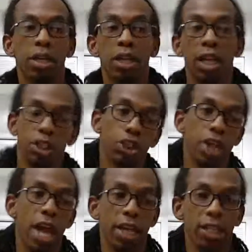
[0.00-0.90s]
collect
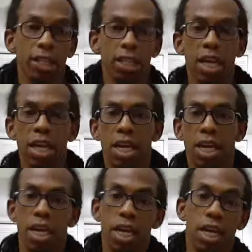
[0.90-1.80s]
checks,
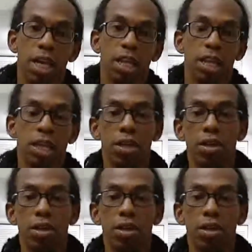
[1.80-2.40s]
and